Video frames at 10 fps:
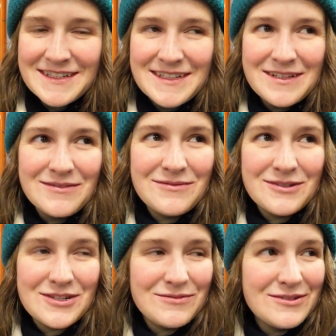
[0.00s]
Just hope our
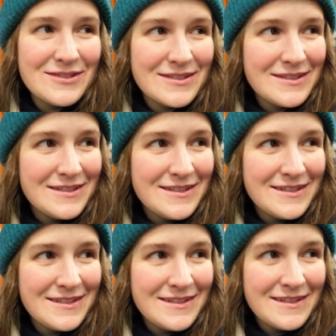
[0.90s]
bikes are still there when we
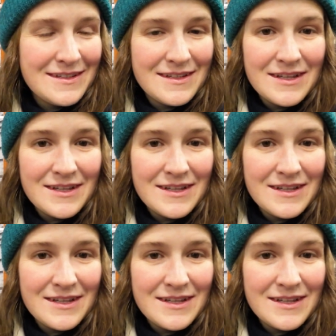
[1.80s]
come back.